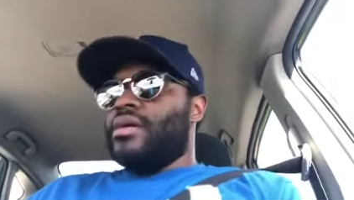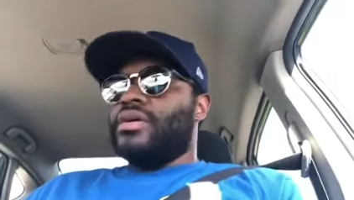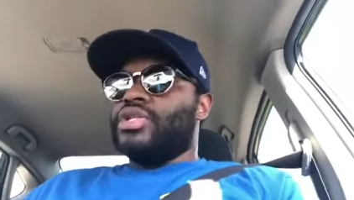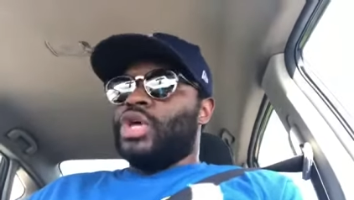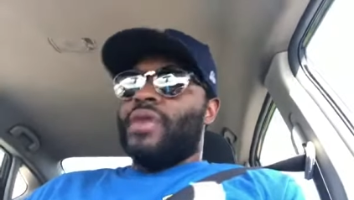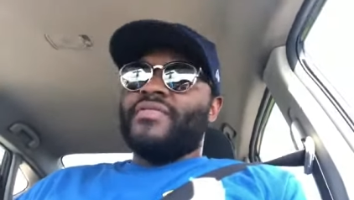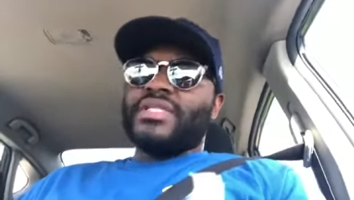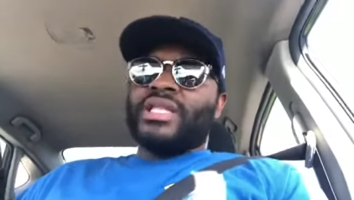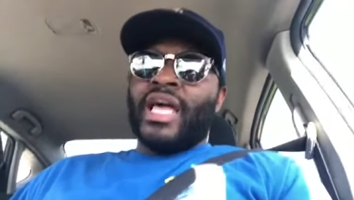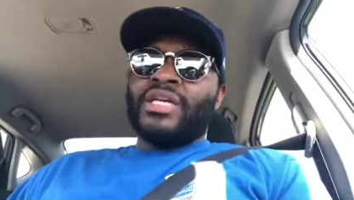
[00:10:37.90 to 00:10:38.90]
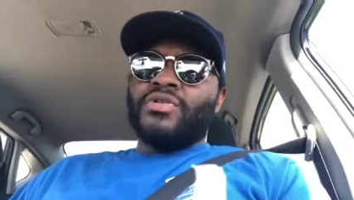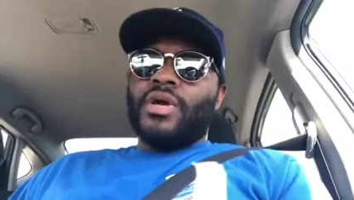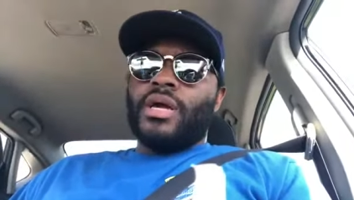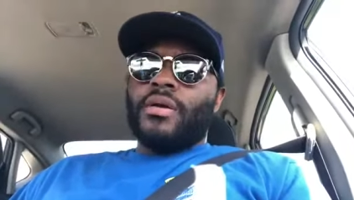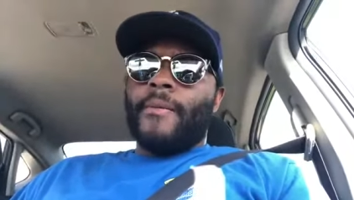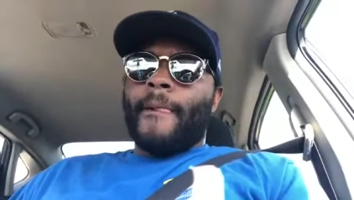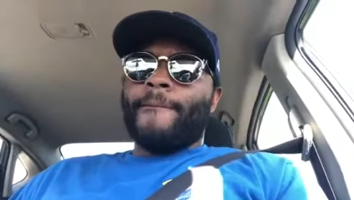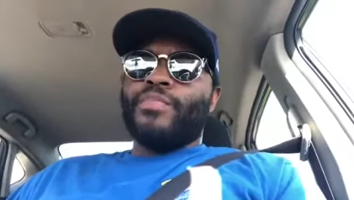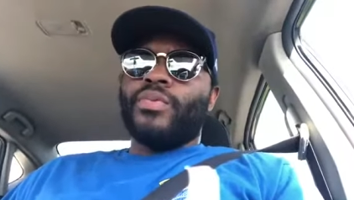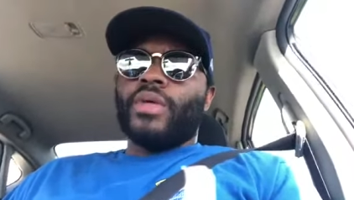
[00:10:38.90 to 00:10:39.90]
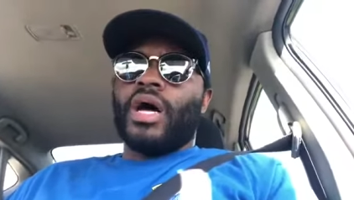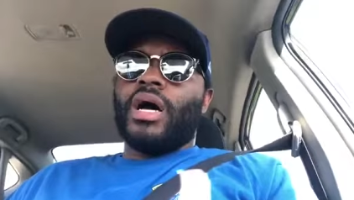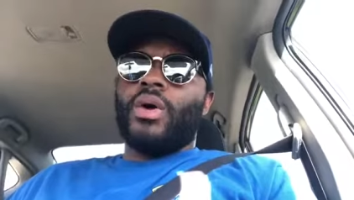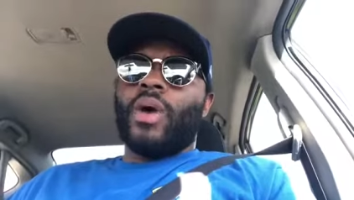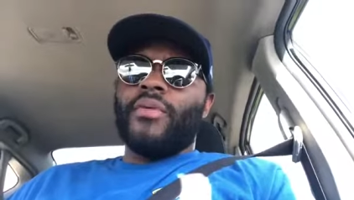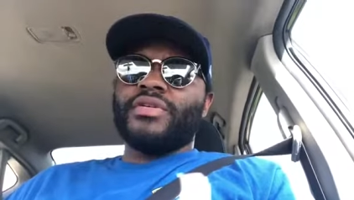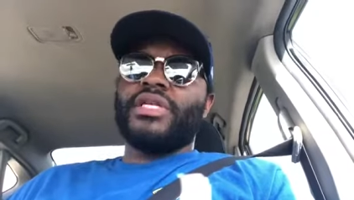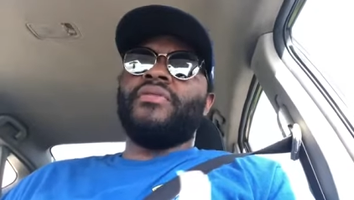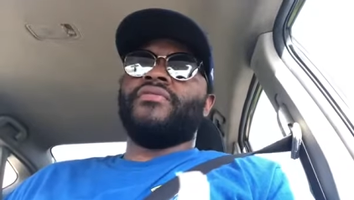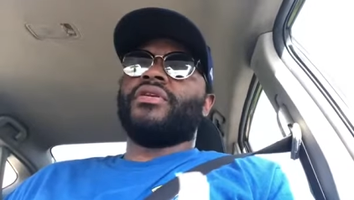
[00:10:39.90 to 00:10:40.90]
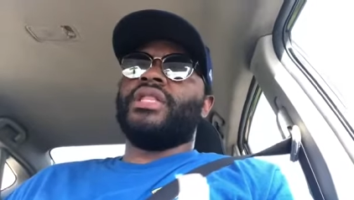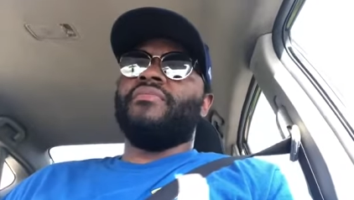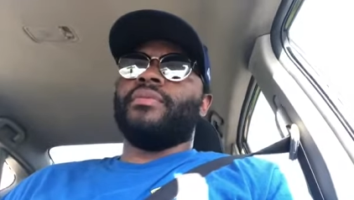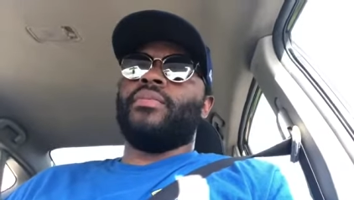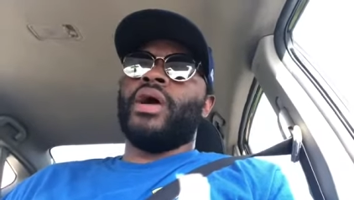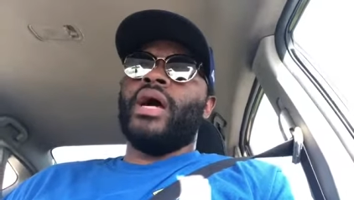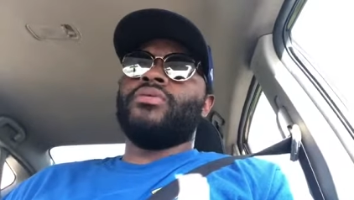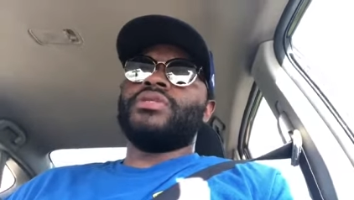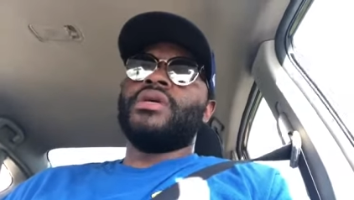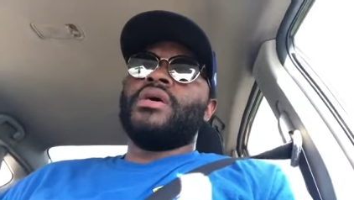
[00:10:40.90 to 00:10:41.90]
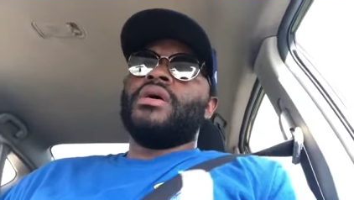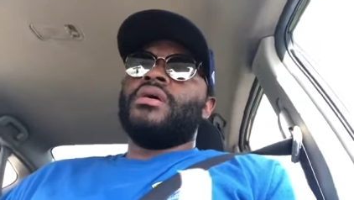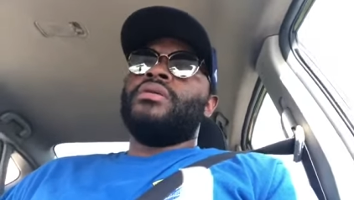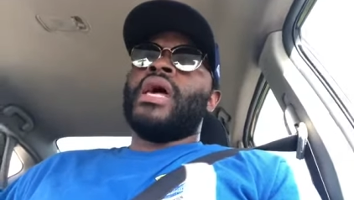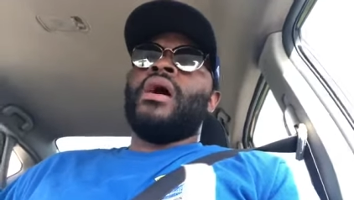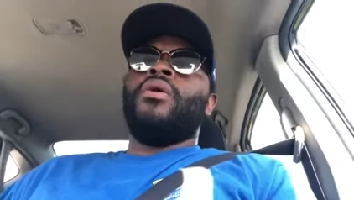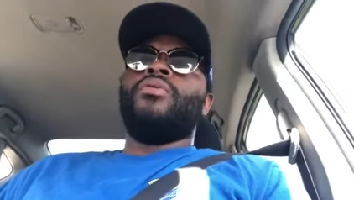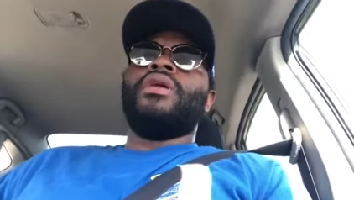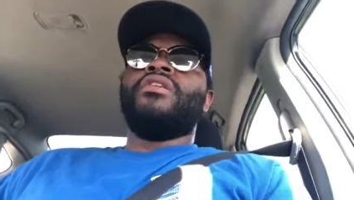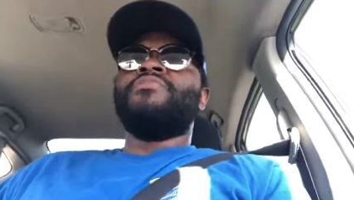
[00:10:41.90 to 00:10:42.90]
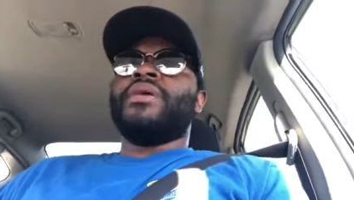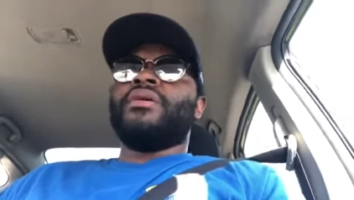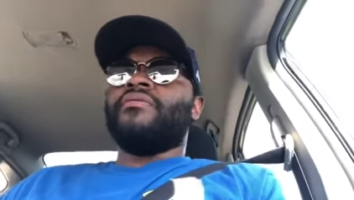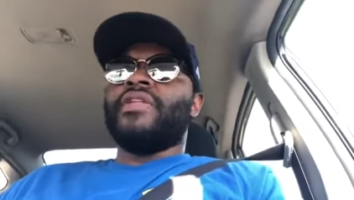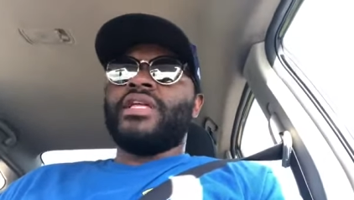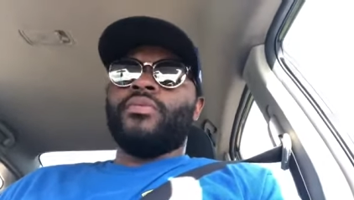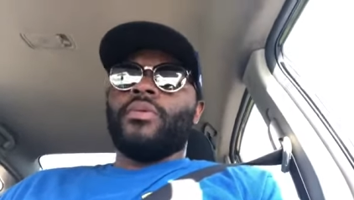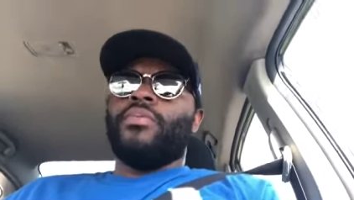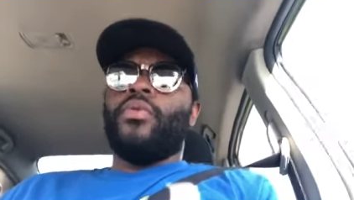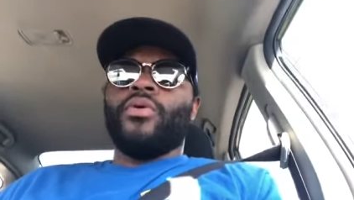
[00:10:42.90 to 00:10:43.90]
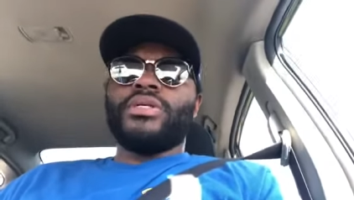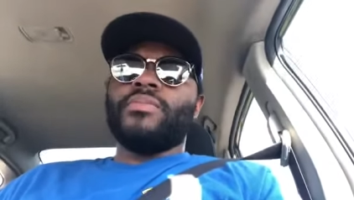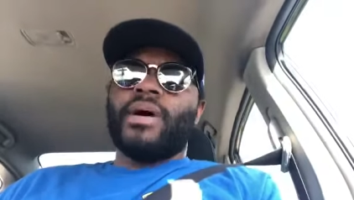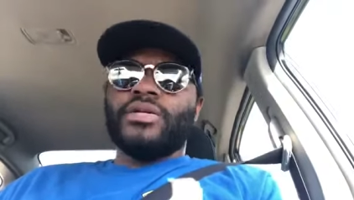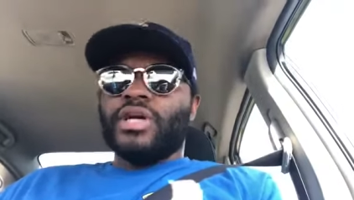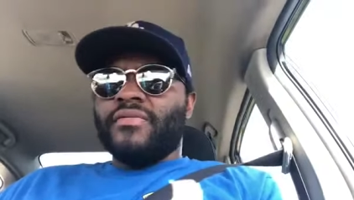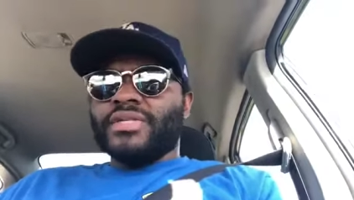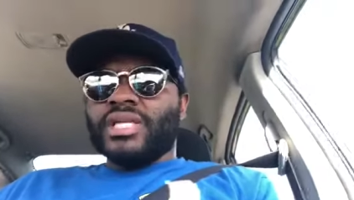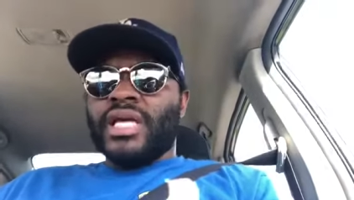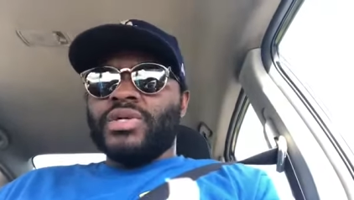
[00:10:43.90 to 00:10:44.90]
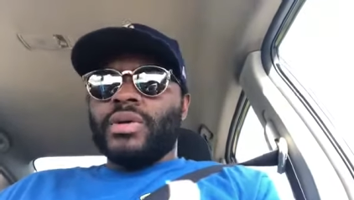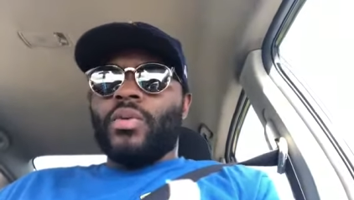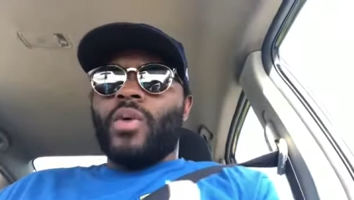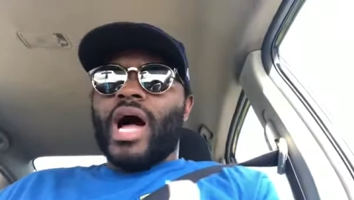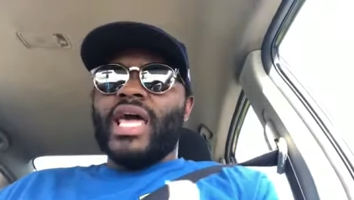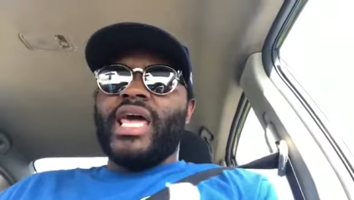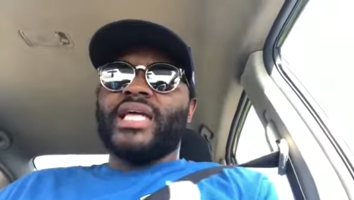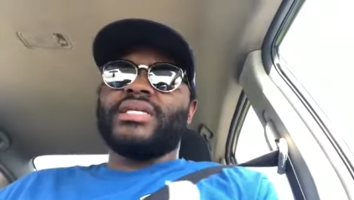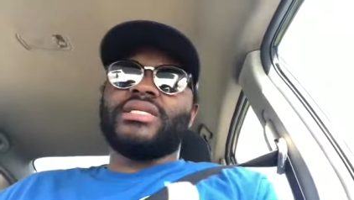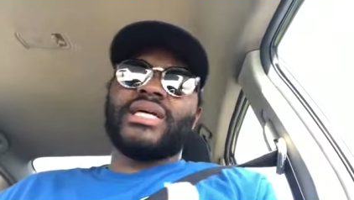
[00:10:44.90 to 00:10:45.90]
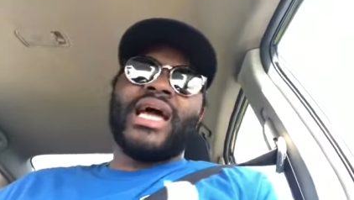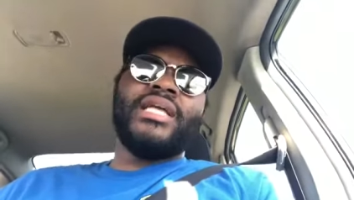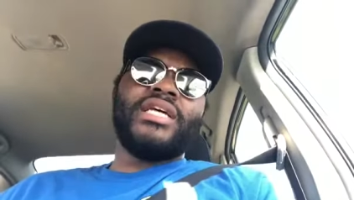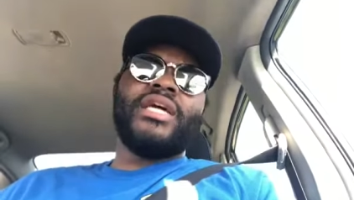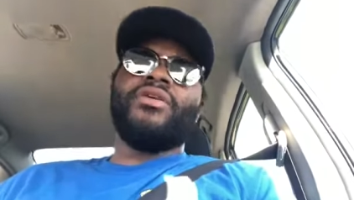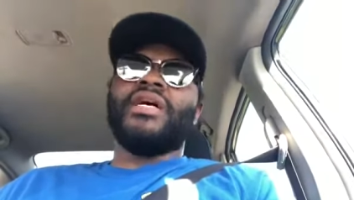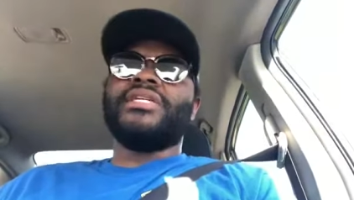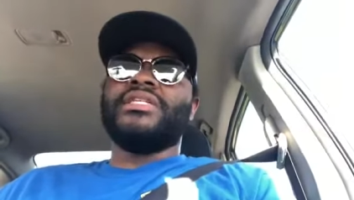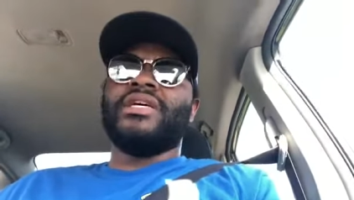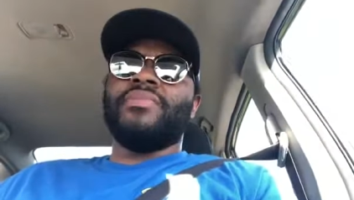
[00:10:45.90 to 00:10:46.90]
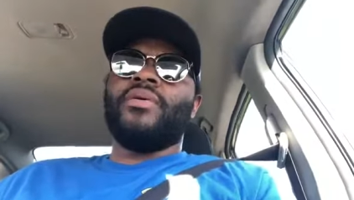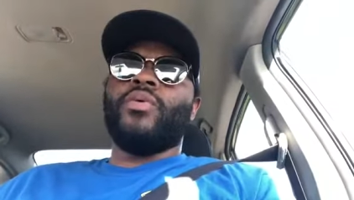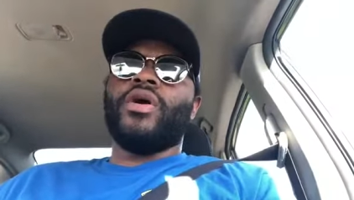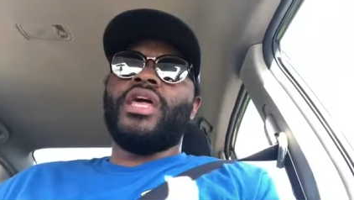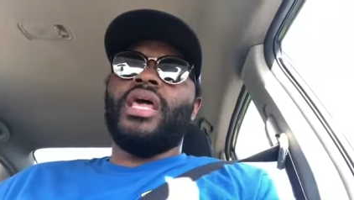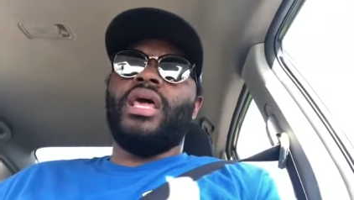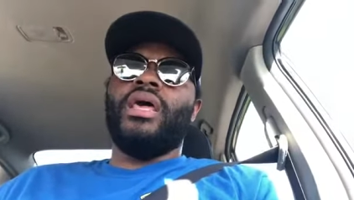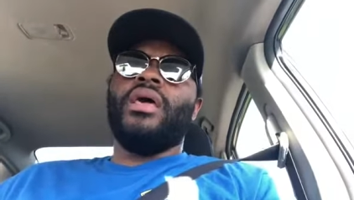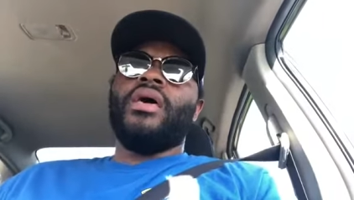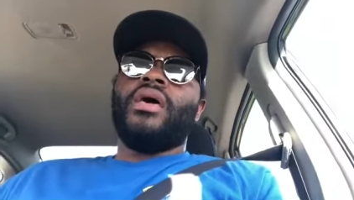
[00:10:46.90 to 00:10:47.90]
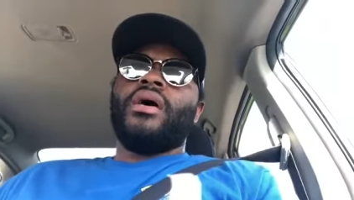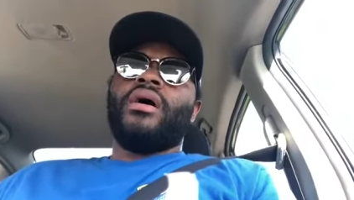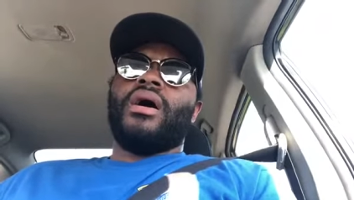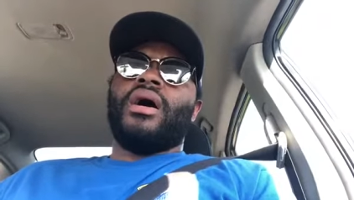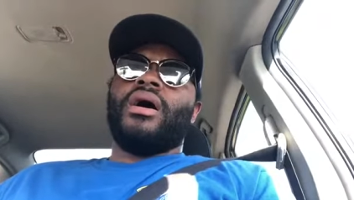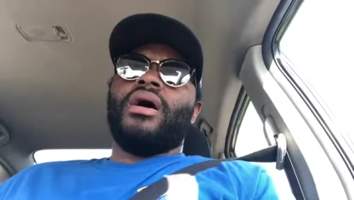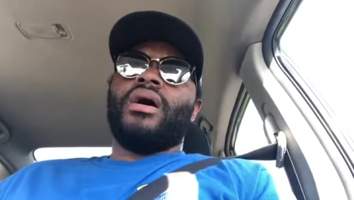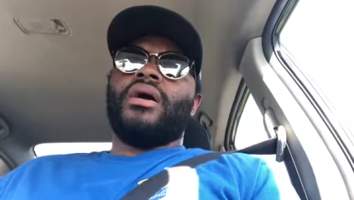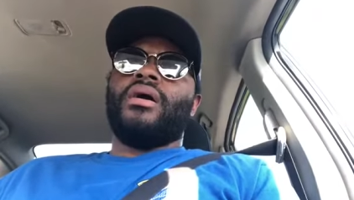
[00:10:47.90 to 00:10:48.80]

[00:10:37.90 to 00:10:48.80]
Jarvis Landry, uh, wide receiver, Cleveland Browns. Now, there's been conflicting reports about Jarvis Landry and why he hasn't signed yet. You know, I've seen something where he uh,